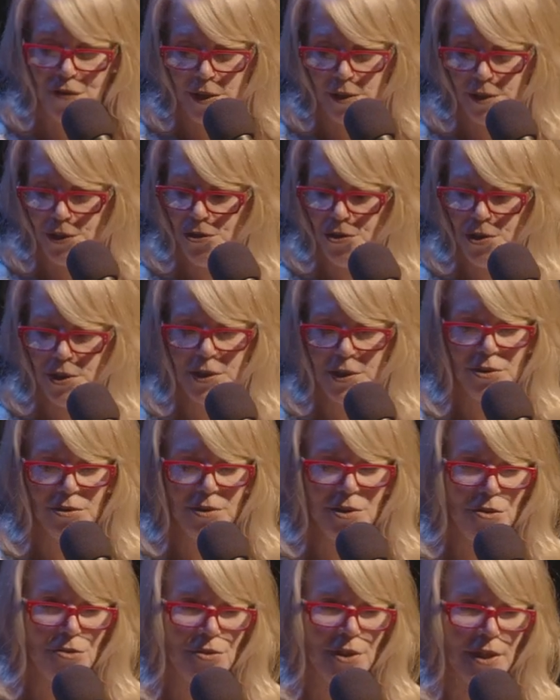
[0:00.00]
You're
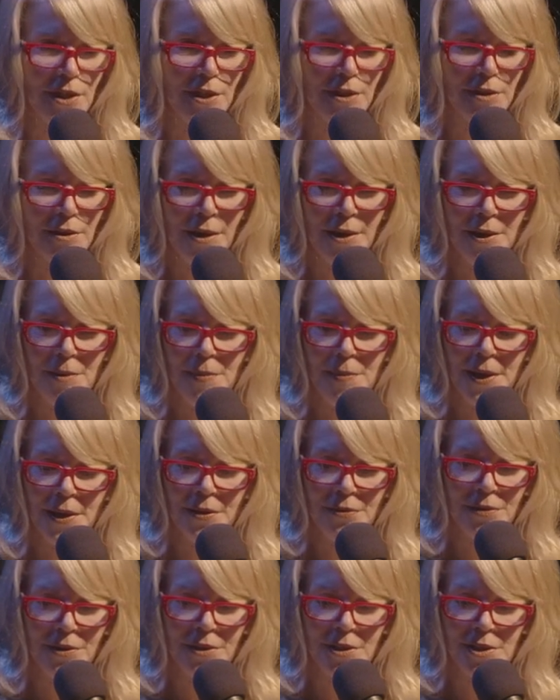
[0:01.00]
clearly thinking a lot
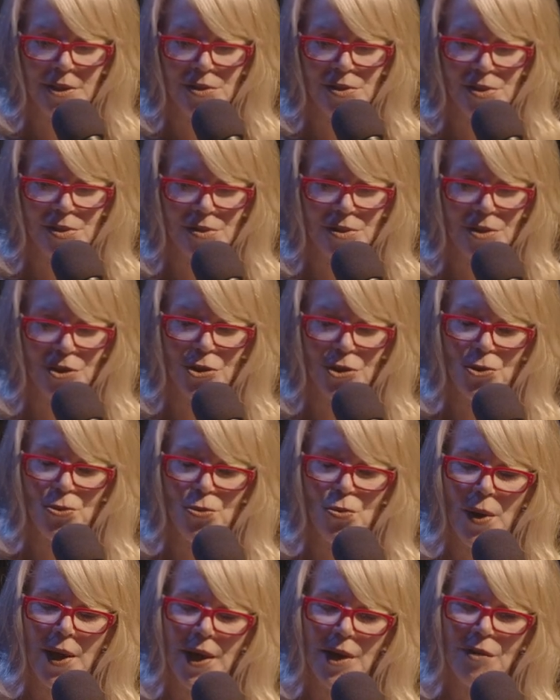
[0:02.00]
about this, the new
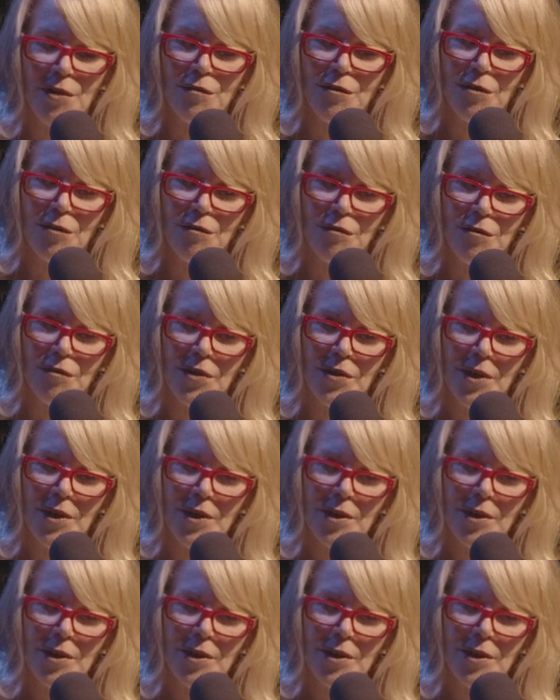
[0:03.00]
wave of